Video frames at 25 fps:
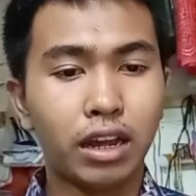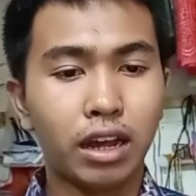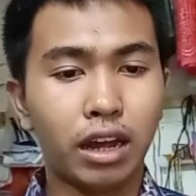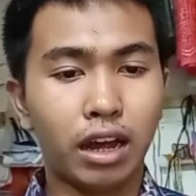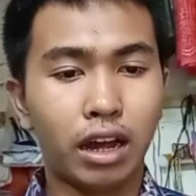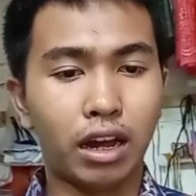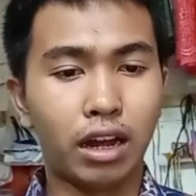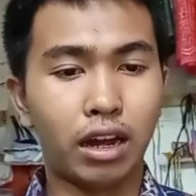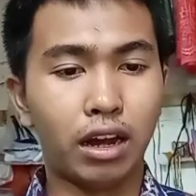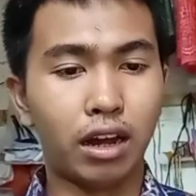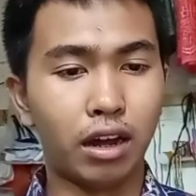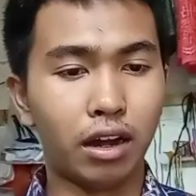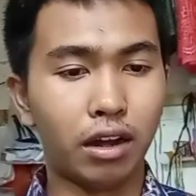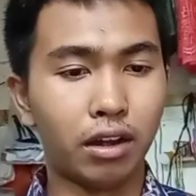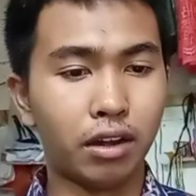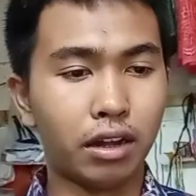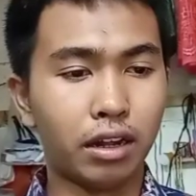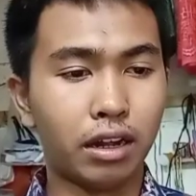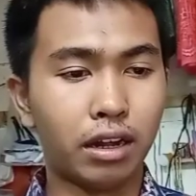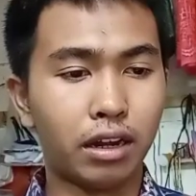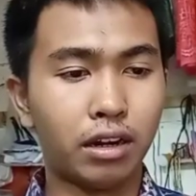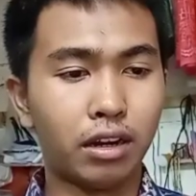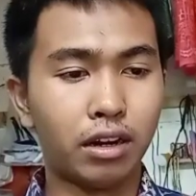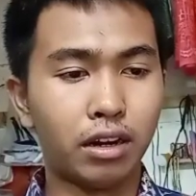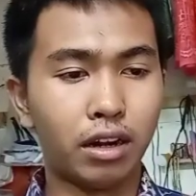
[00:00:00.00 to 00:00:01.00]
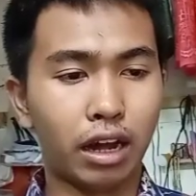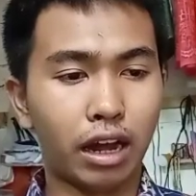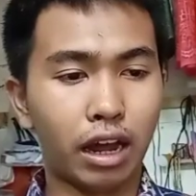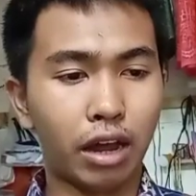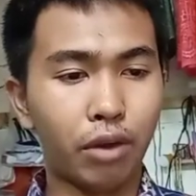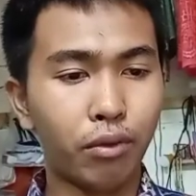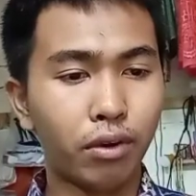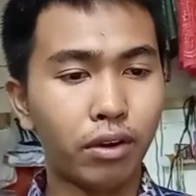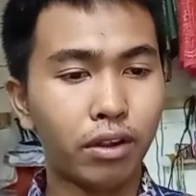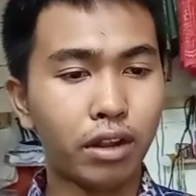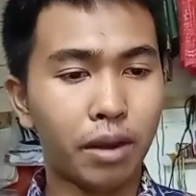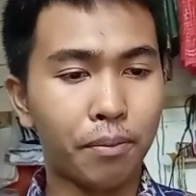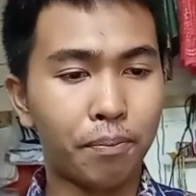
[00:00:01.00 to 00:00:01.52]
I
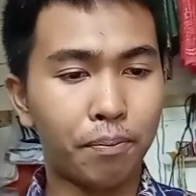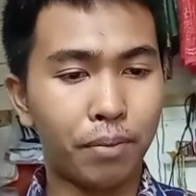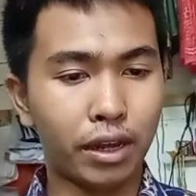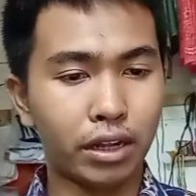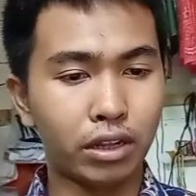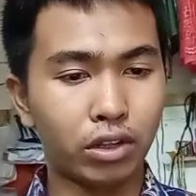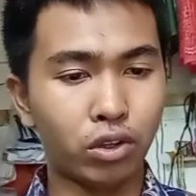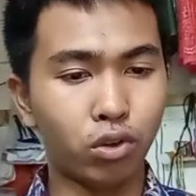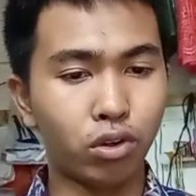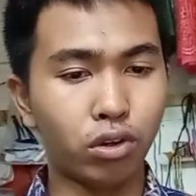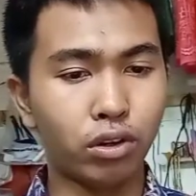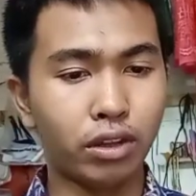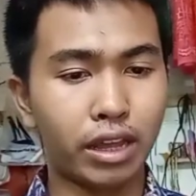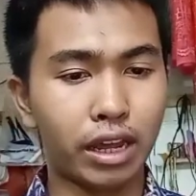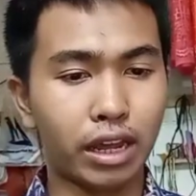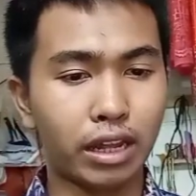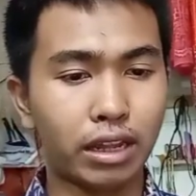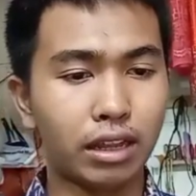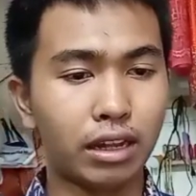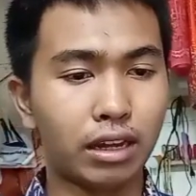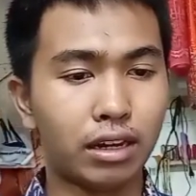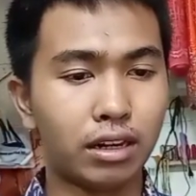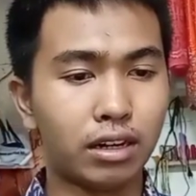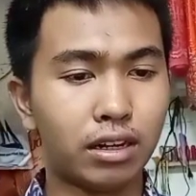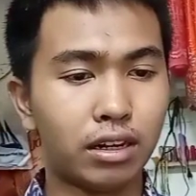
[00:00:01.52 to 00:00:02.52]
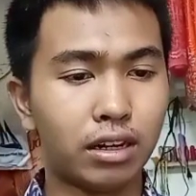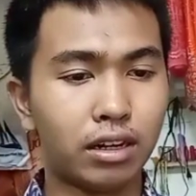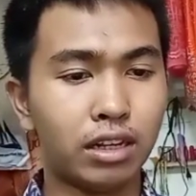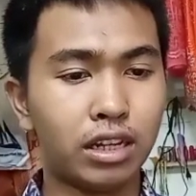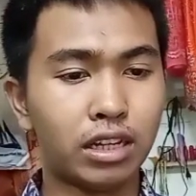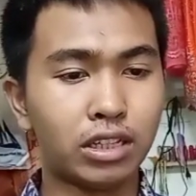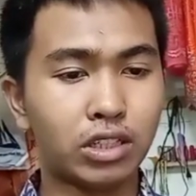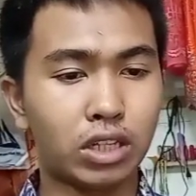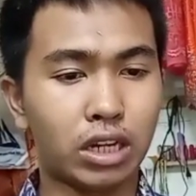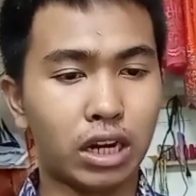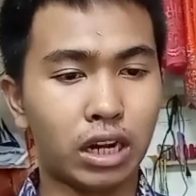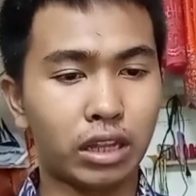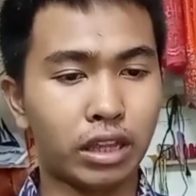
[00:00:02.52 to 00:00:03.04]
will repeat you that the
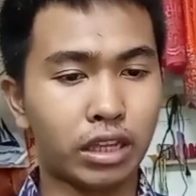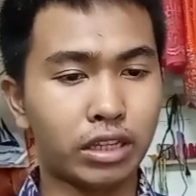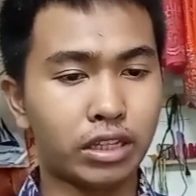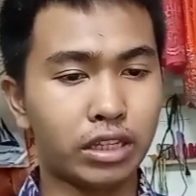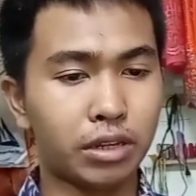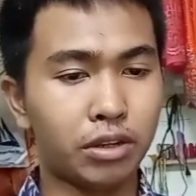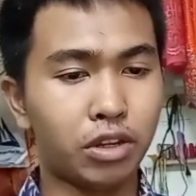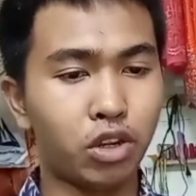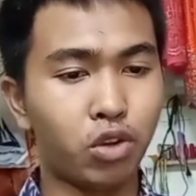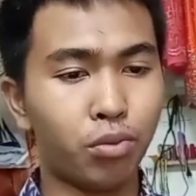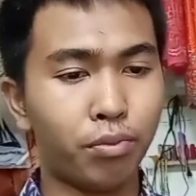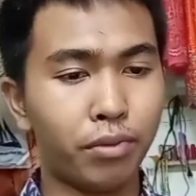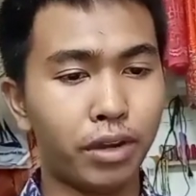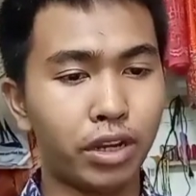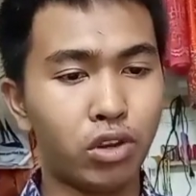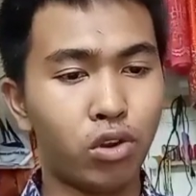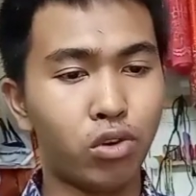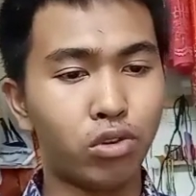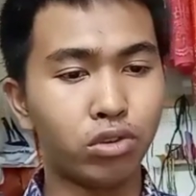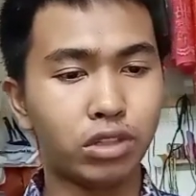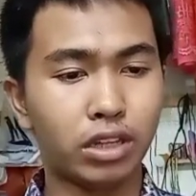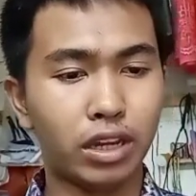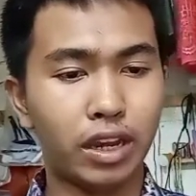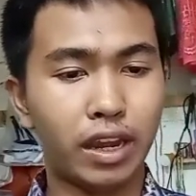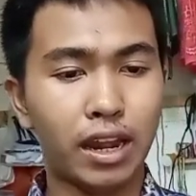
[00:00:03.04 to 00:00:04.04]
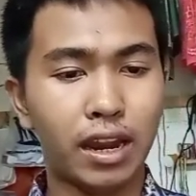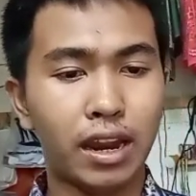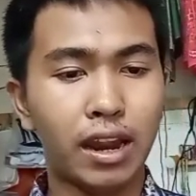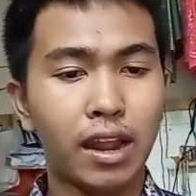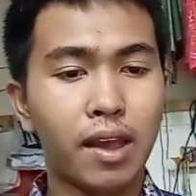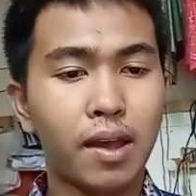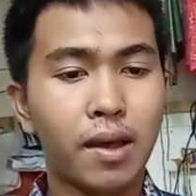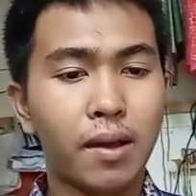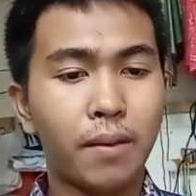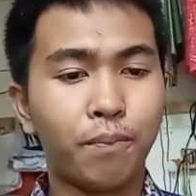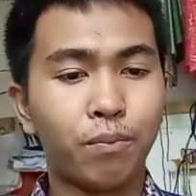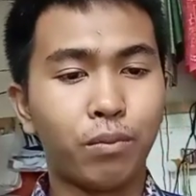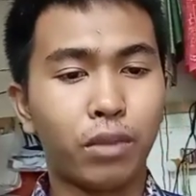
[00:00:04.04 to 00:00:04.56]
strategy you may use in
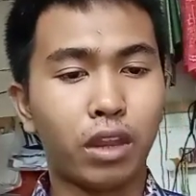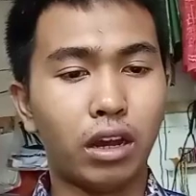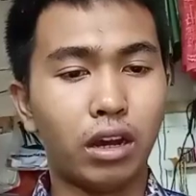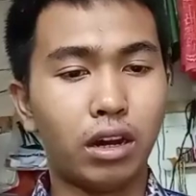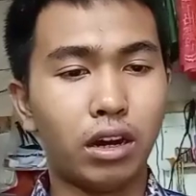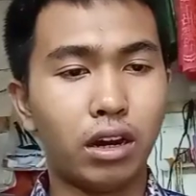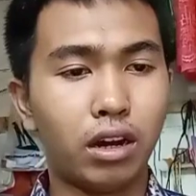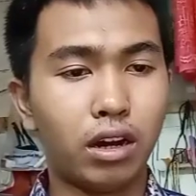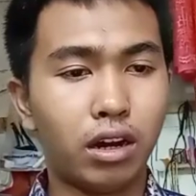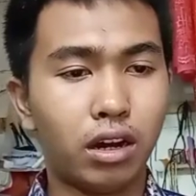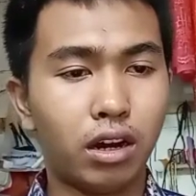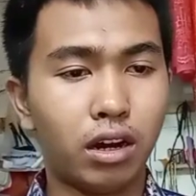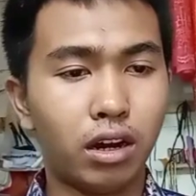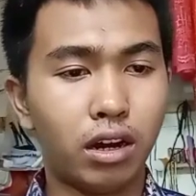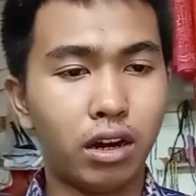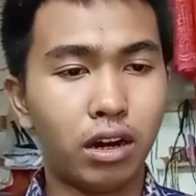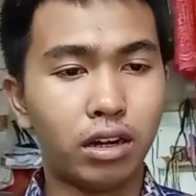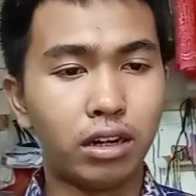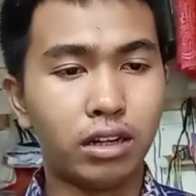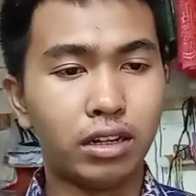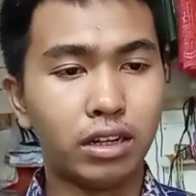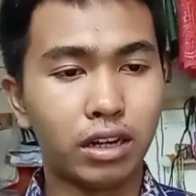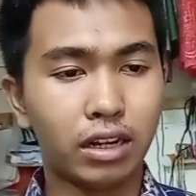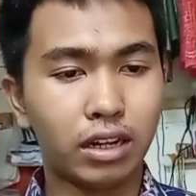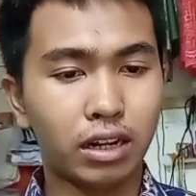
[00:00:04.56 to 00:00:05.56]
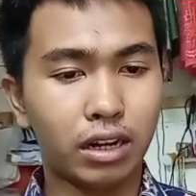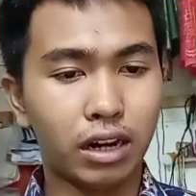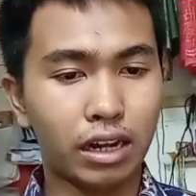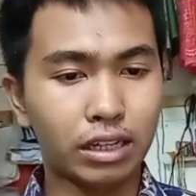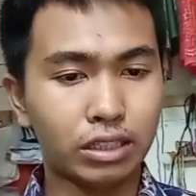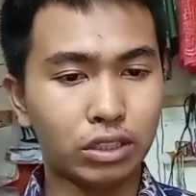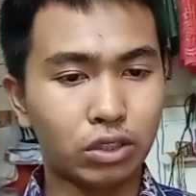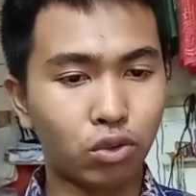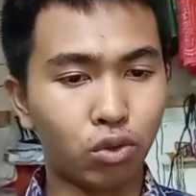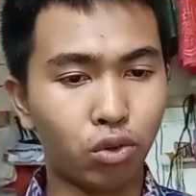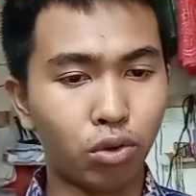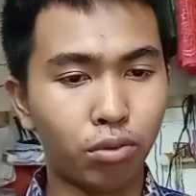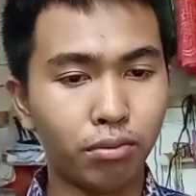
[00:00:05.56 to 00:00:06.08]
the
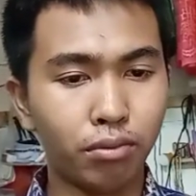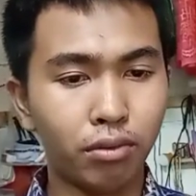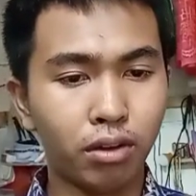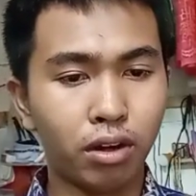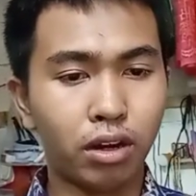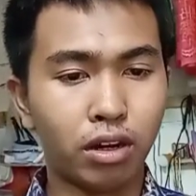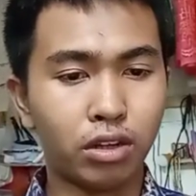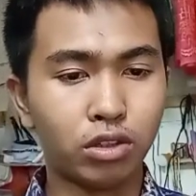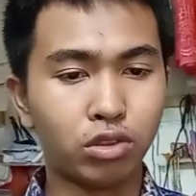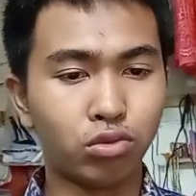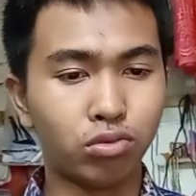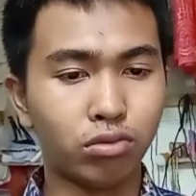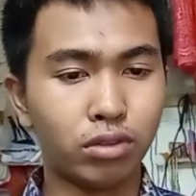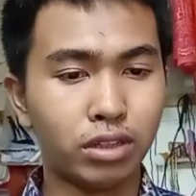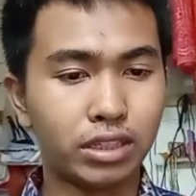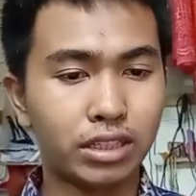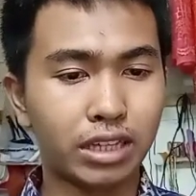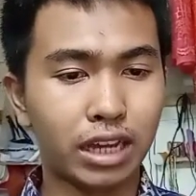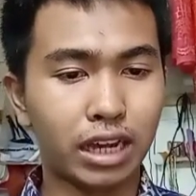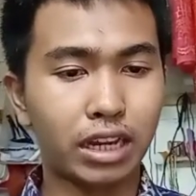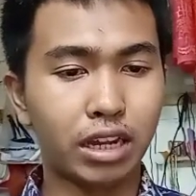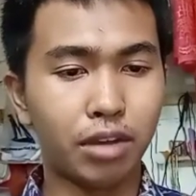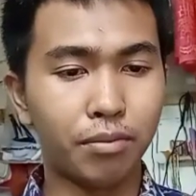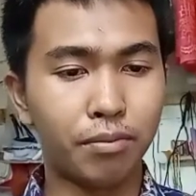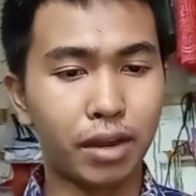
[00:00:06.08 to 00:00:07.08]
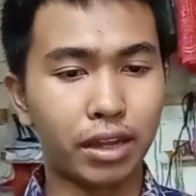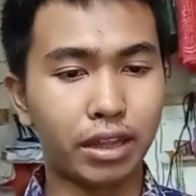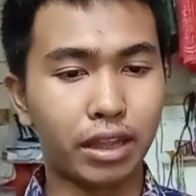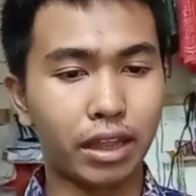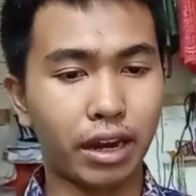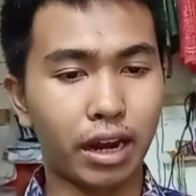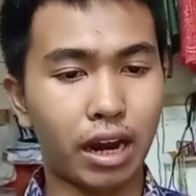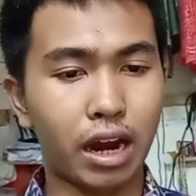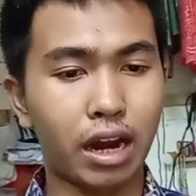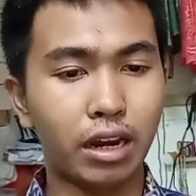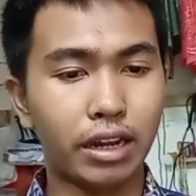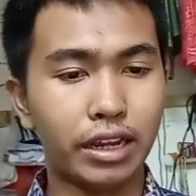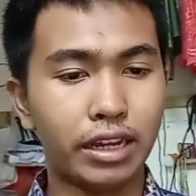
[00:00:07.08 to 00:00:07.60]
classroom to design the
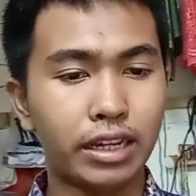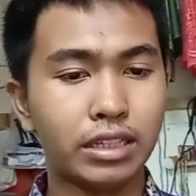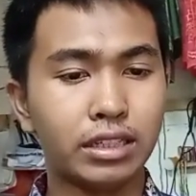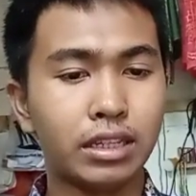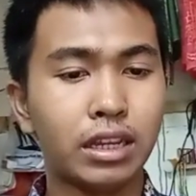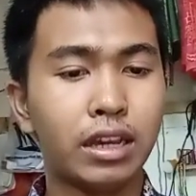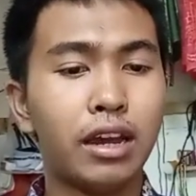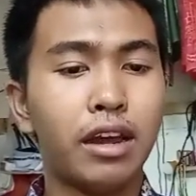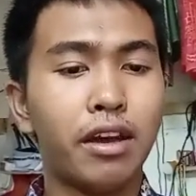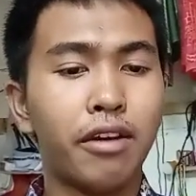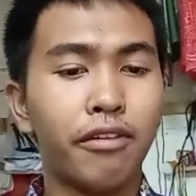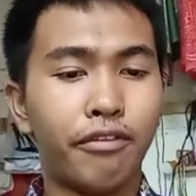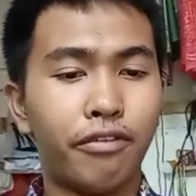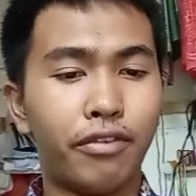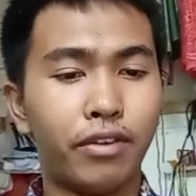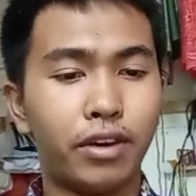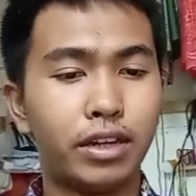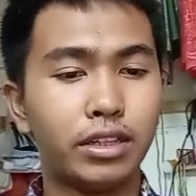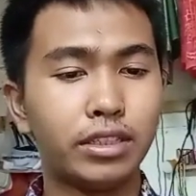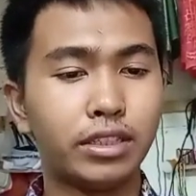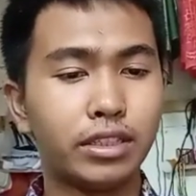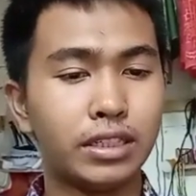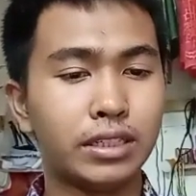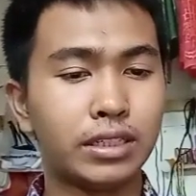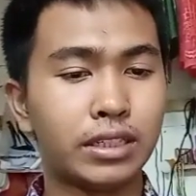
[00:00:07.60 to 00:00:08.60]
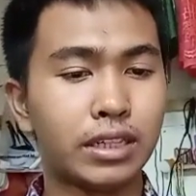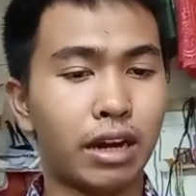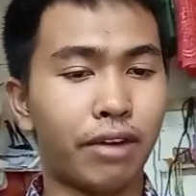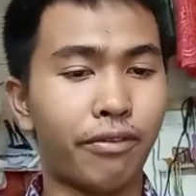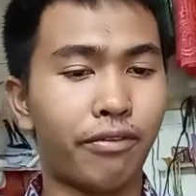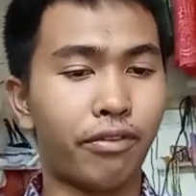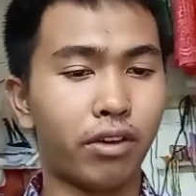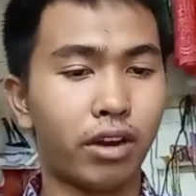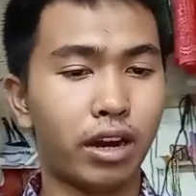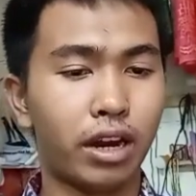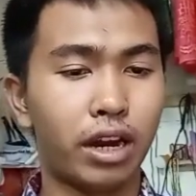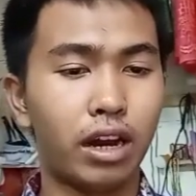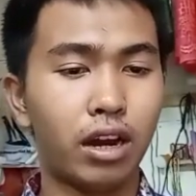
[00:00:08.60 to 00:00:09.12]
material is first
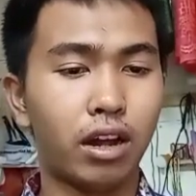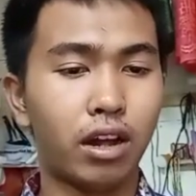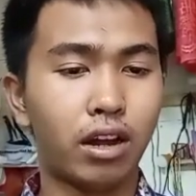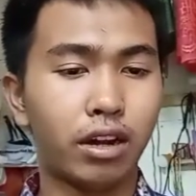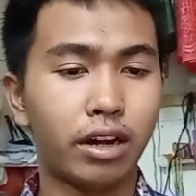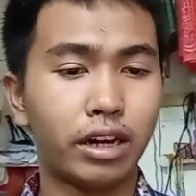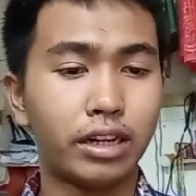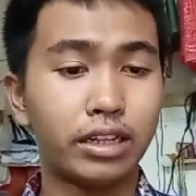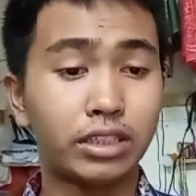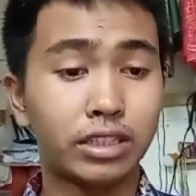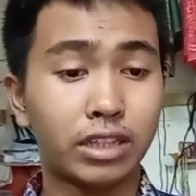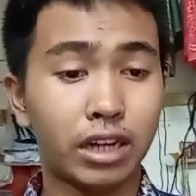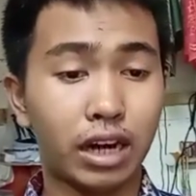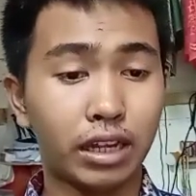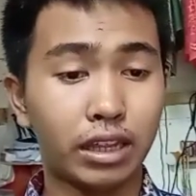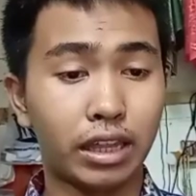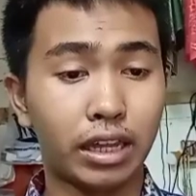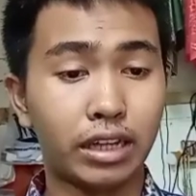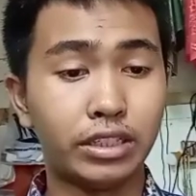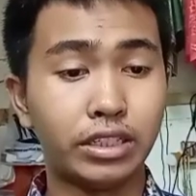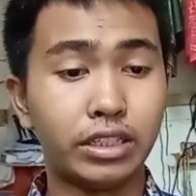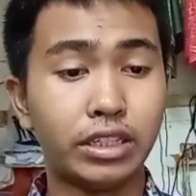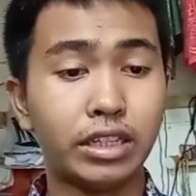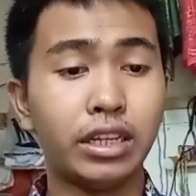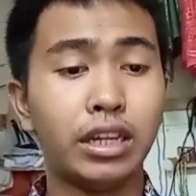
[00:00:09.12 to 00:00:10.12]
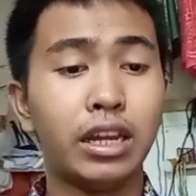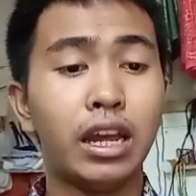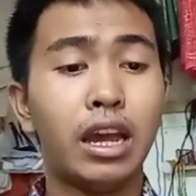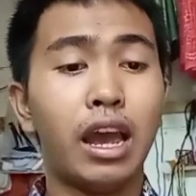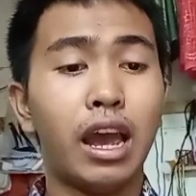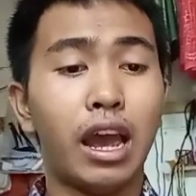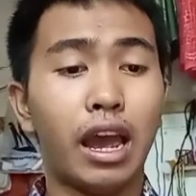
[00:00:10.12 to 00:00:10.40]
discovery learning strategy,